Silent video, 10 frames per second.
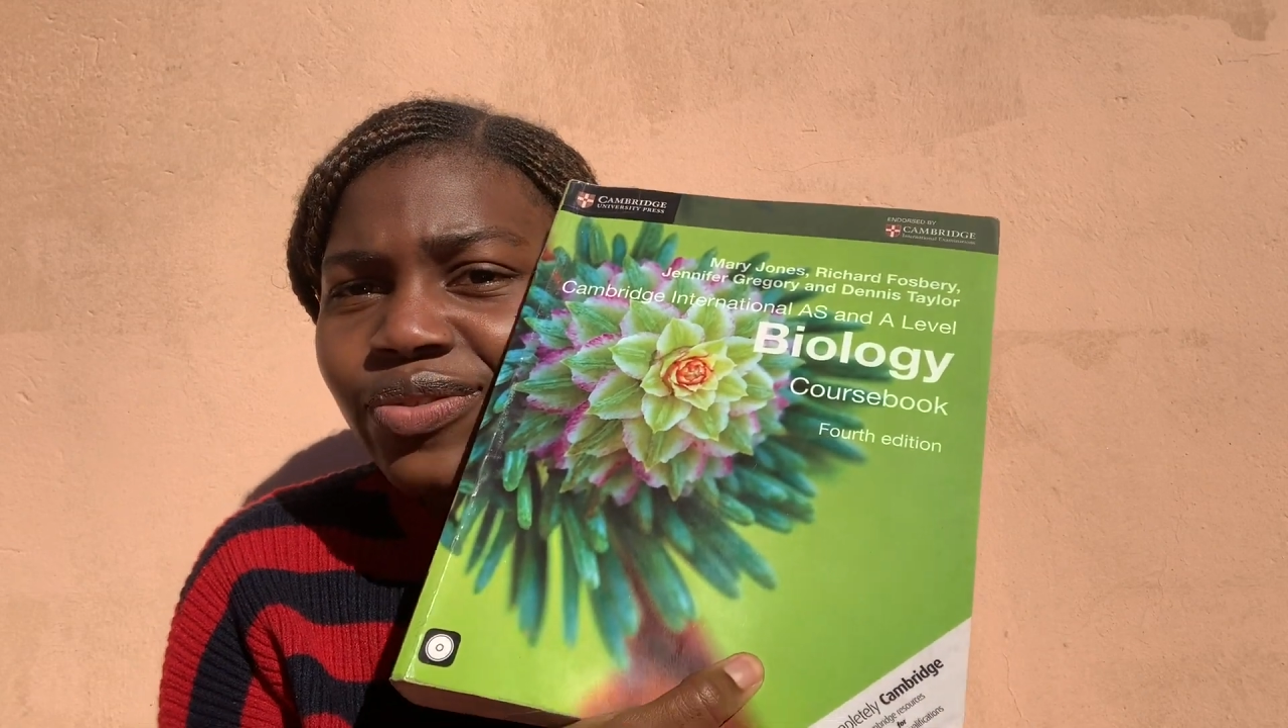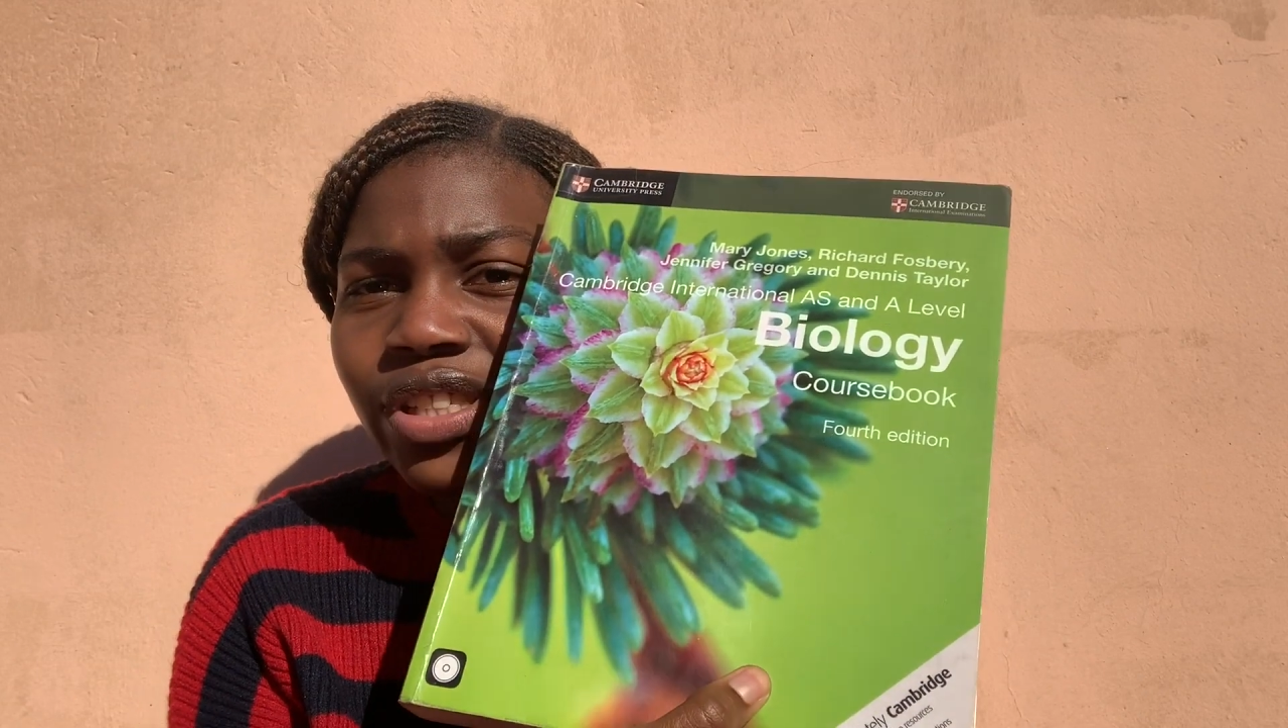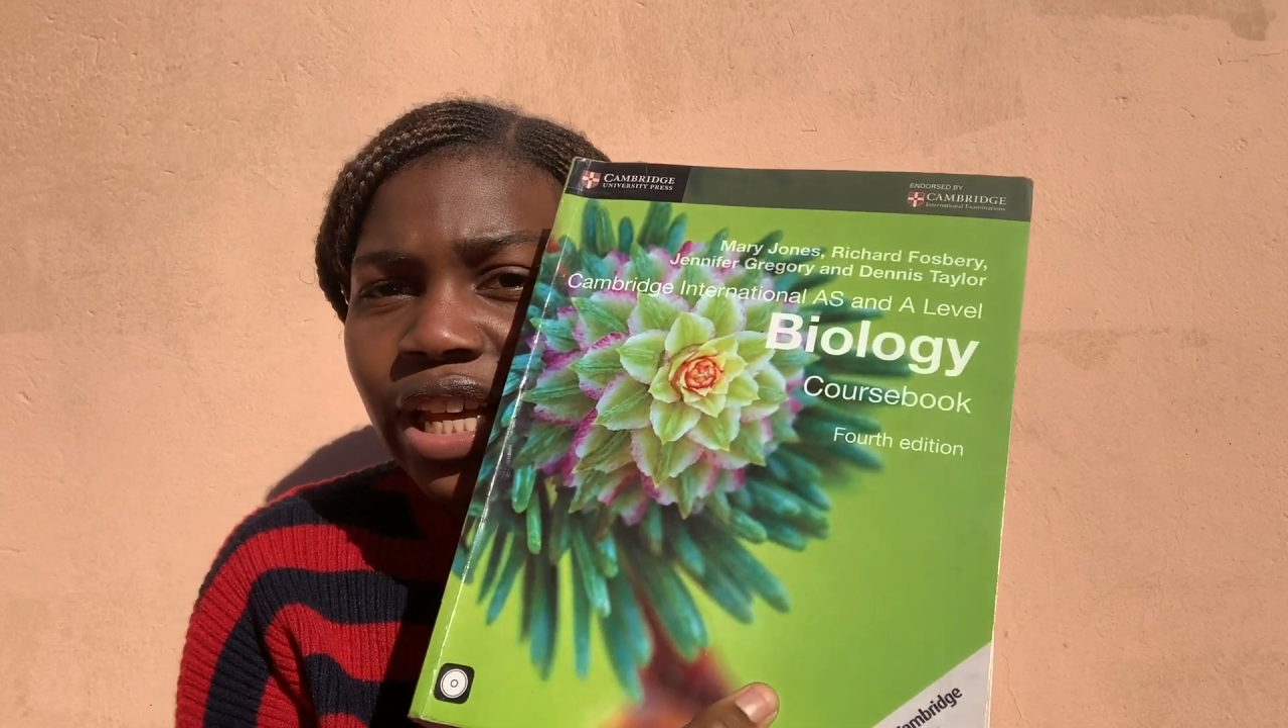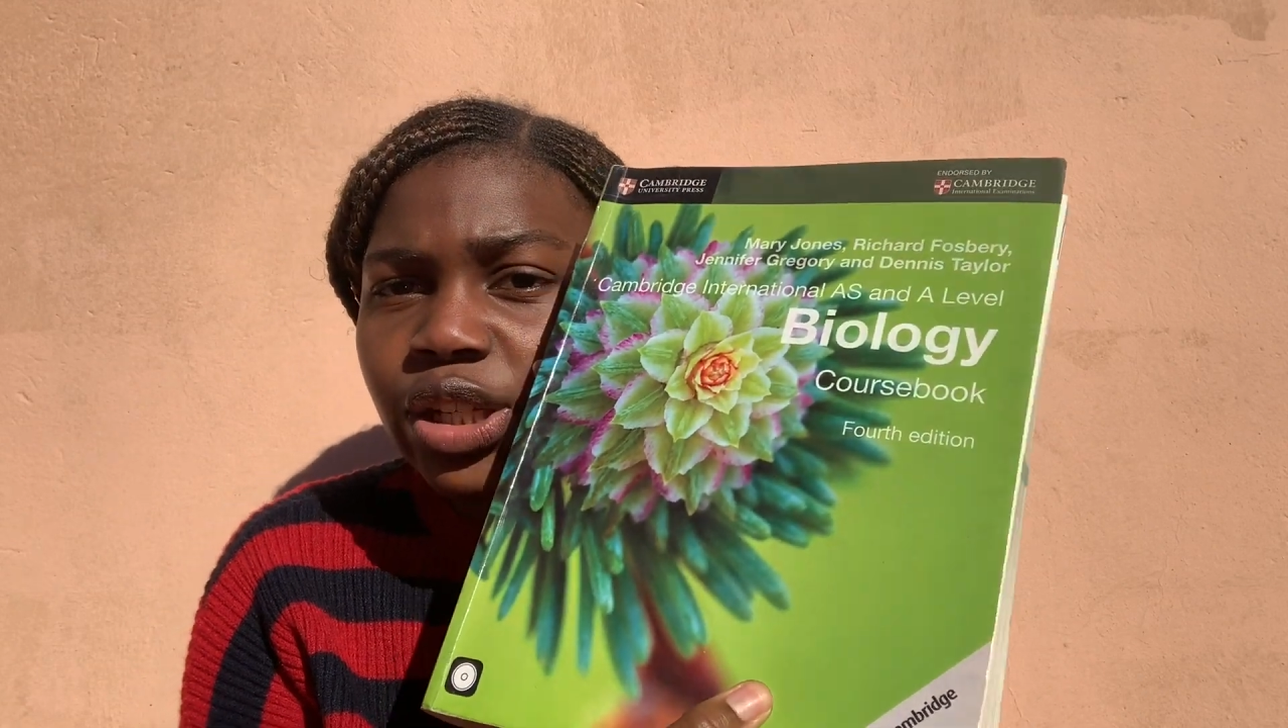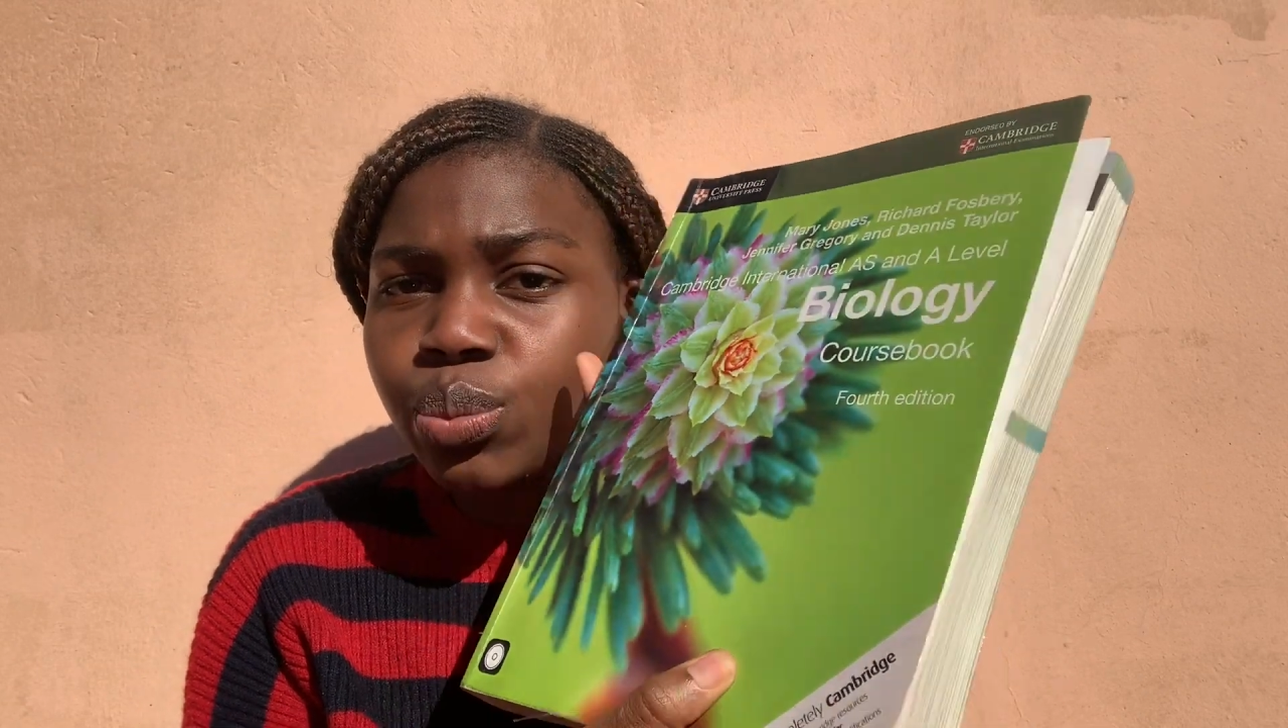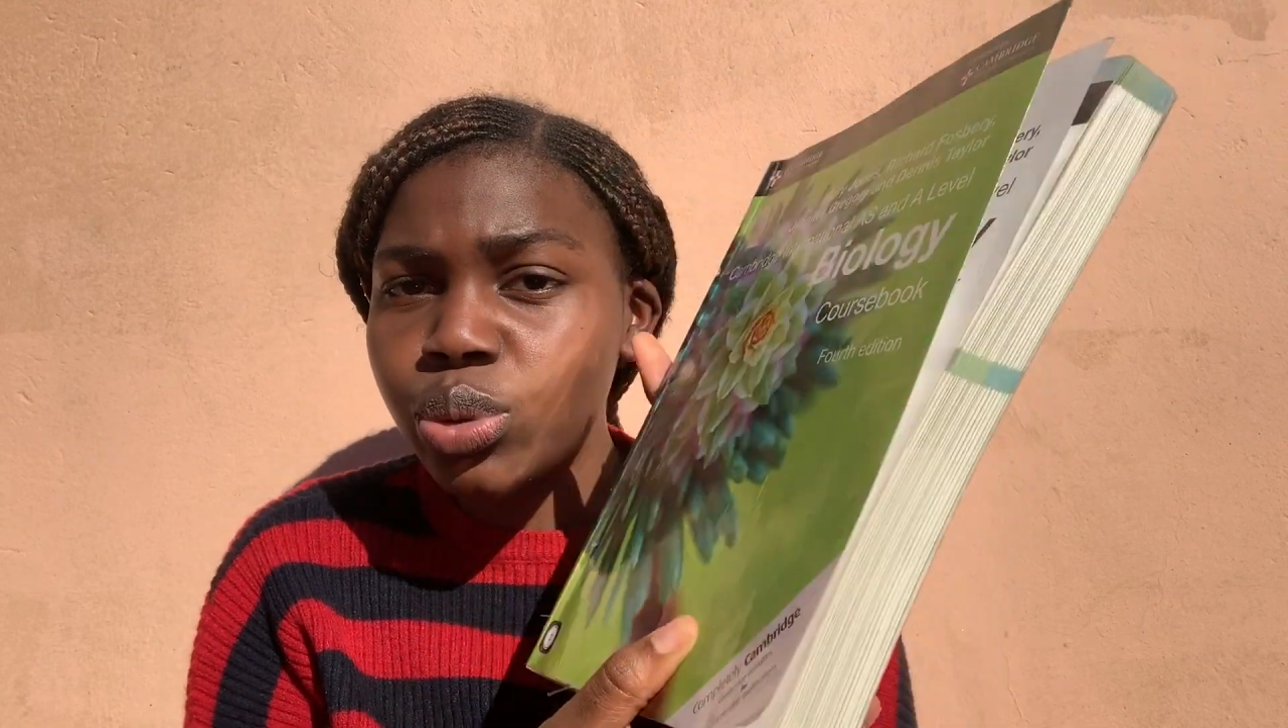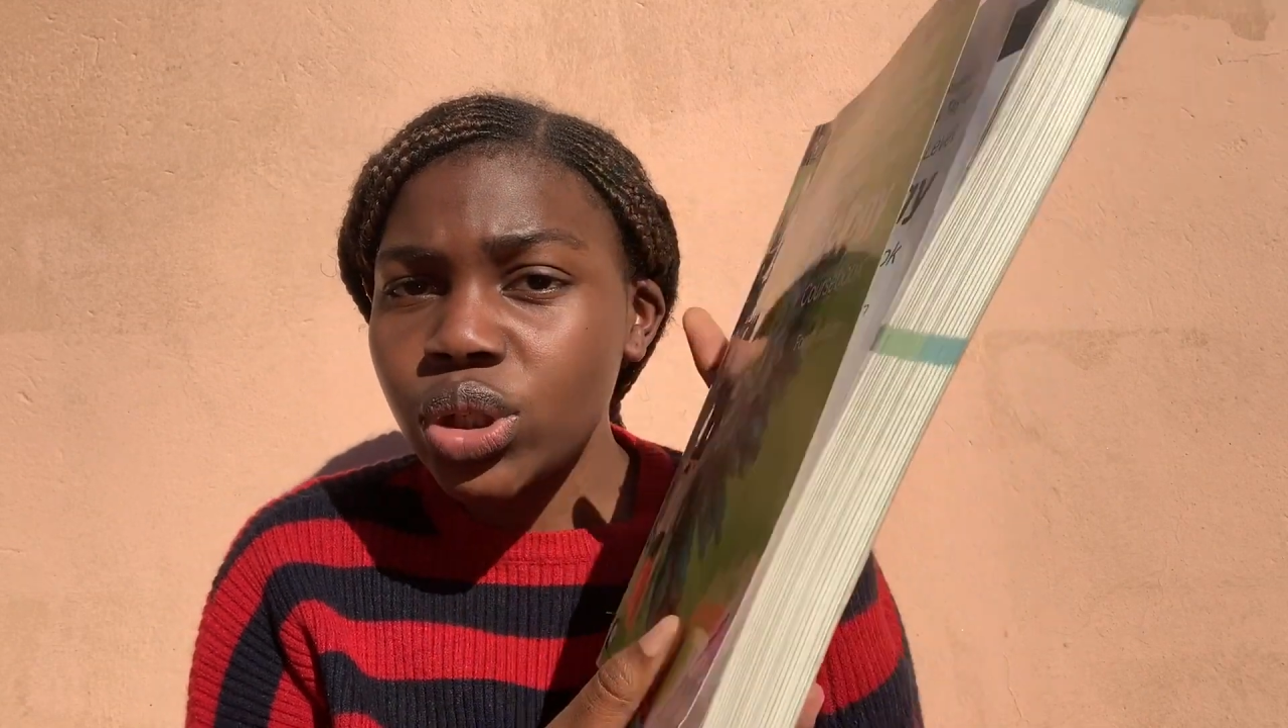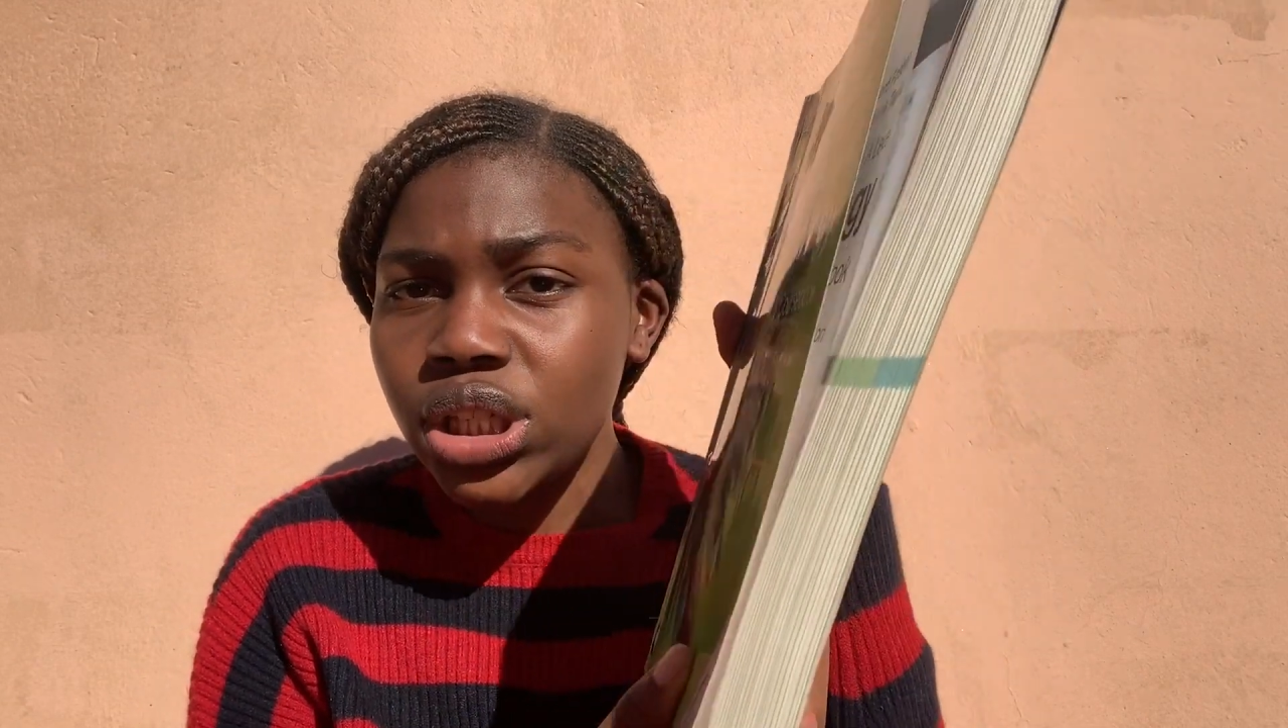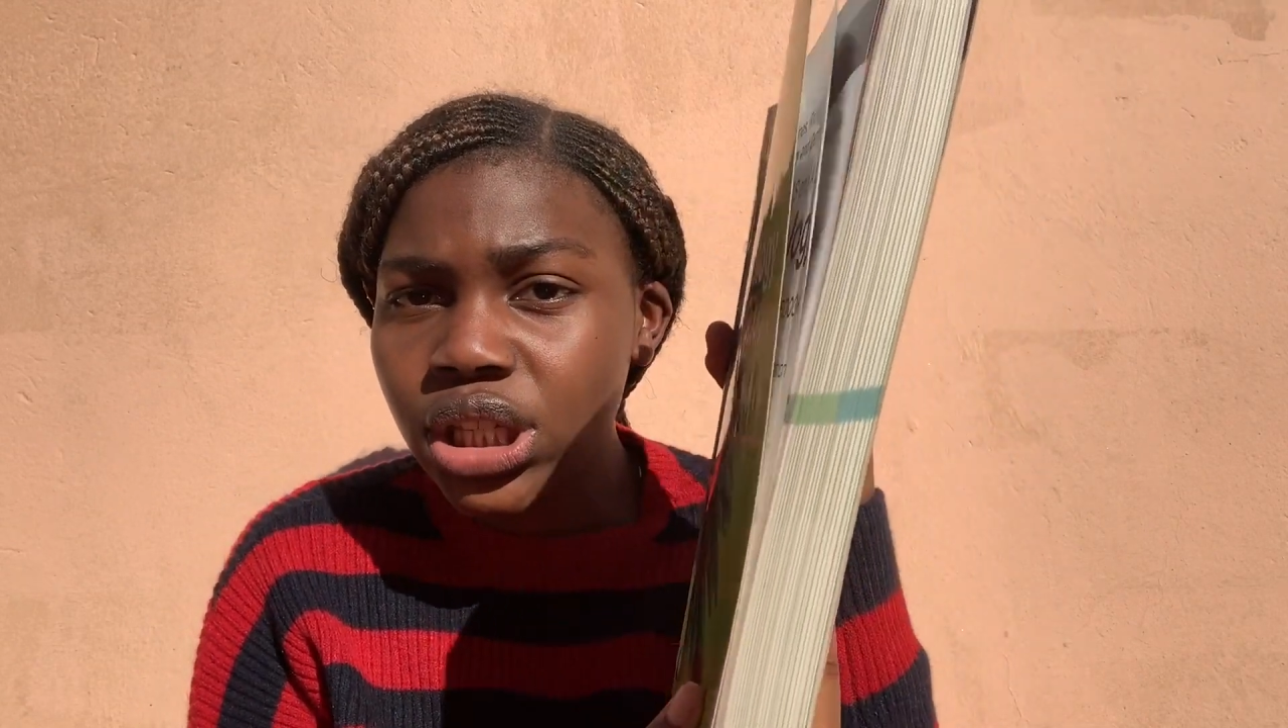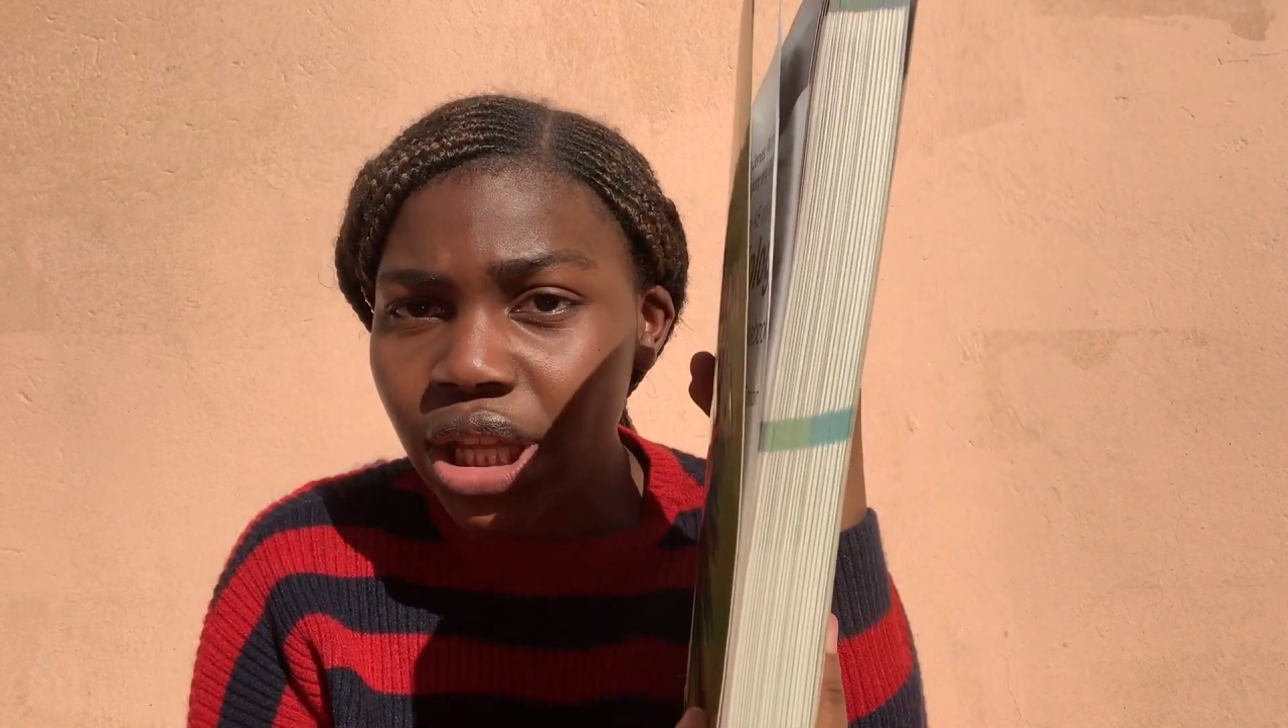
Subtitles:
textbooks